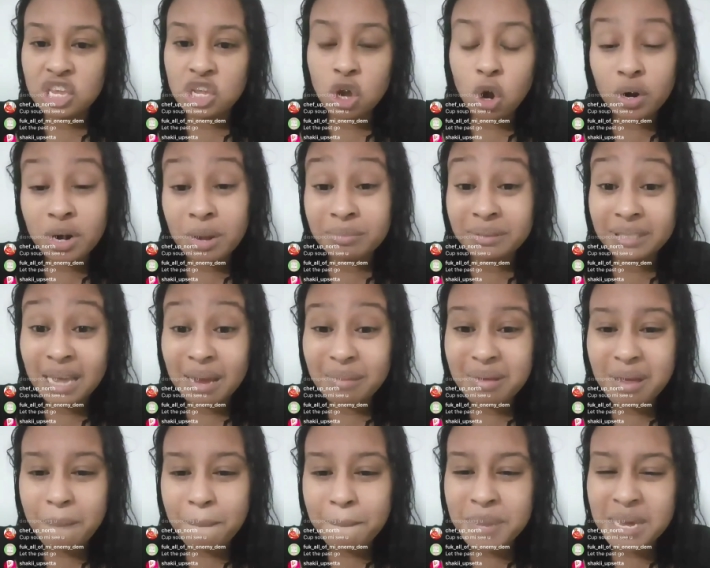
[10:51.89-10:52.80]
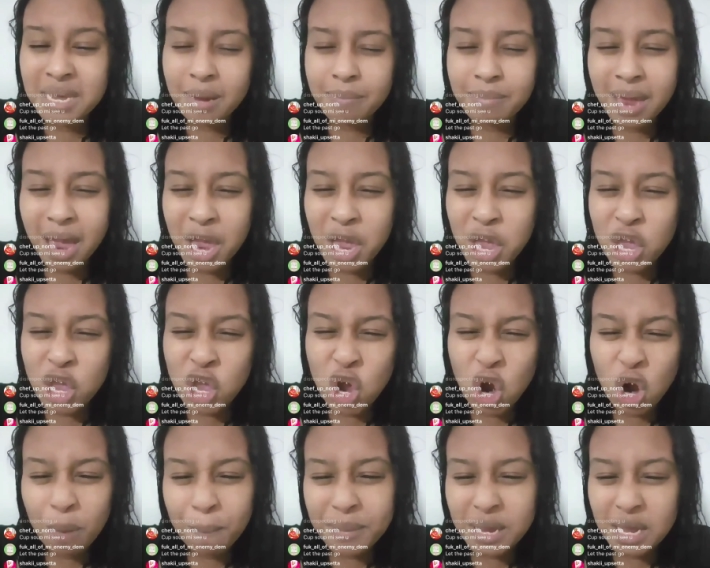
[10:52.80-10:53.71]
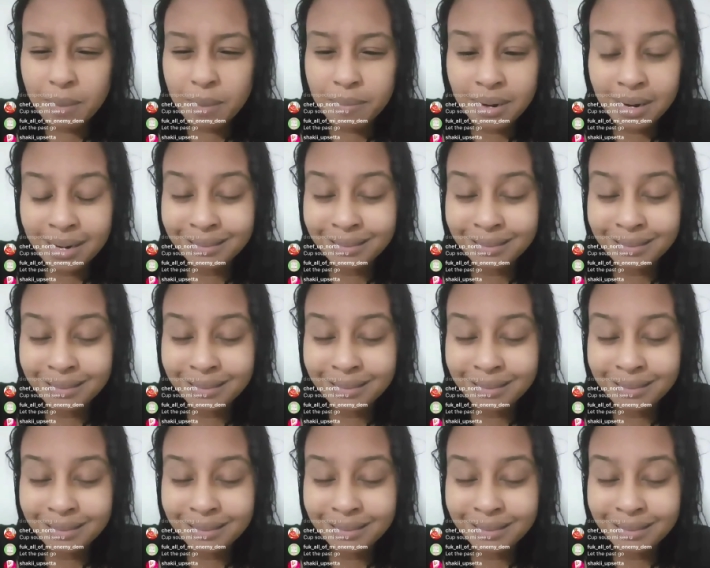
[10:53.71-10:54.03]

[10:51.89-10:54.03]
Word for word: yo, them tell them baby, a young baby,